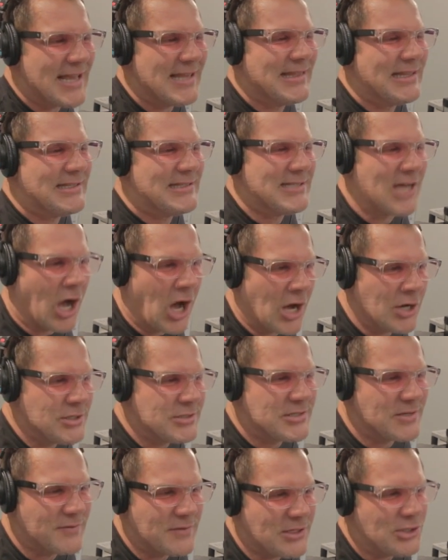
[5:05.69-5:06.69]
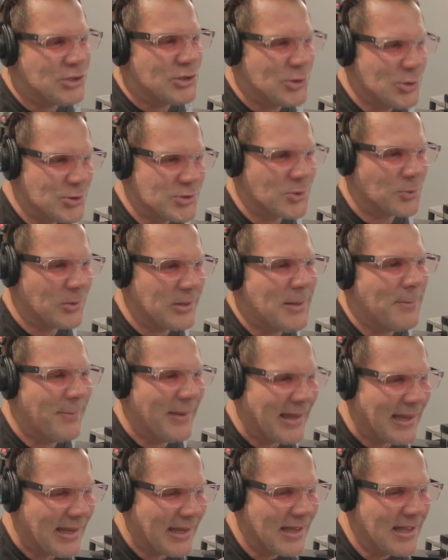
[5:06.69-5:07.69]
And the tongues of these shoes are really
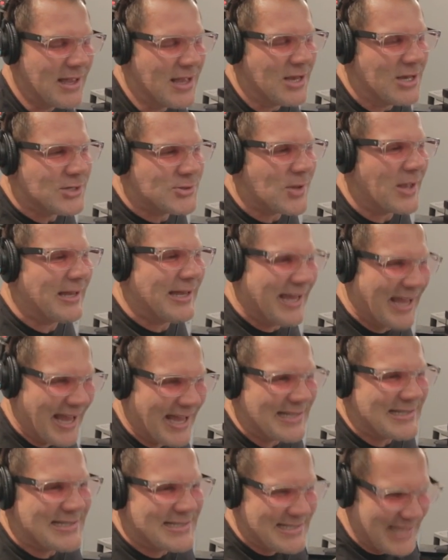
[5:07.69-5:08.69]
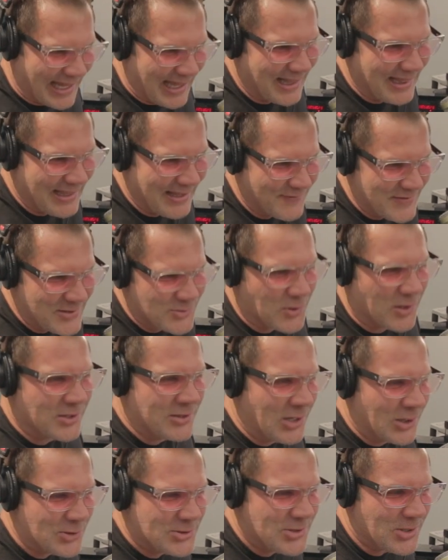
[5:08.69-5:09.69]
big, uh-huh. so I can't tell if he's
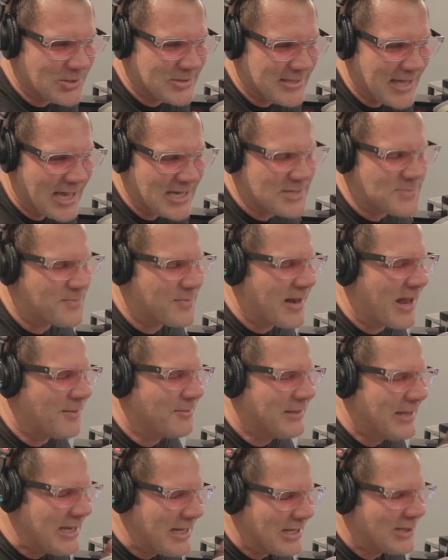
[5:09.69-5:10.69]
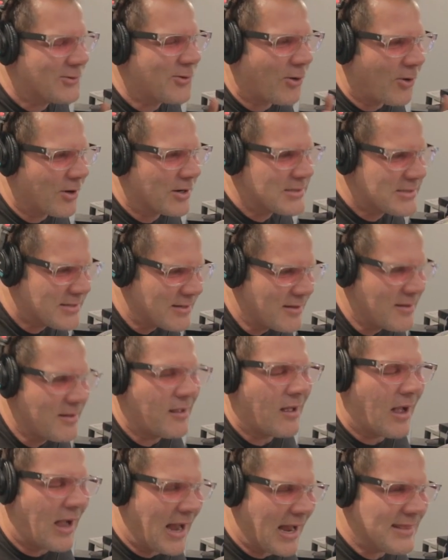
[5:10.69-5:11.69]
wearing no show socks. But I'm leaning towards
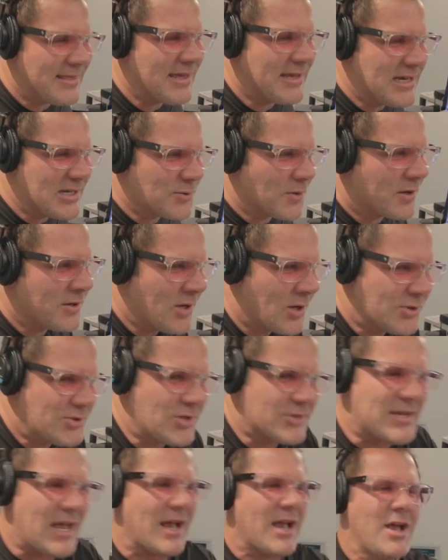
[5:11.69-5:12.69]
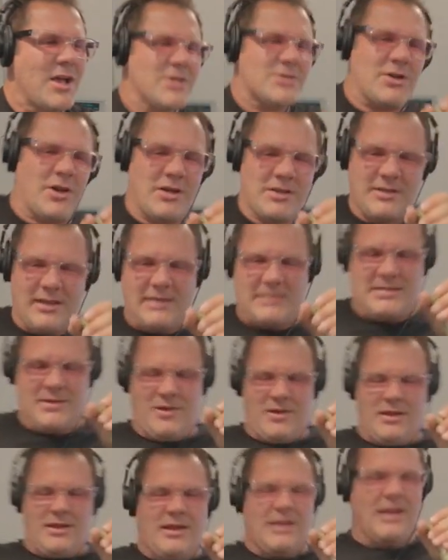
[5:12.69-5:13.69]
I think he's wearing no show socks. Yeah, so, like,
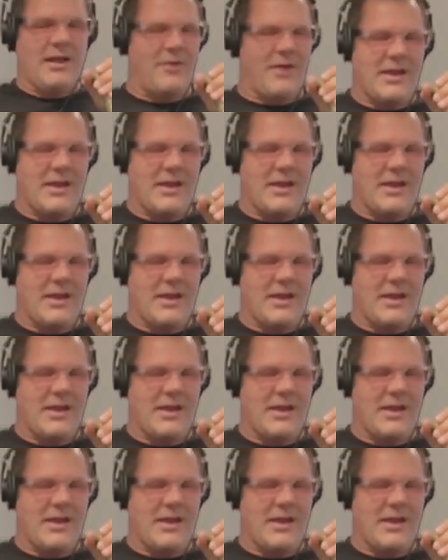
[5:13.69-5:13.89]
I do too.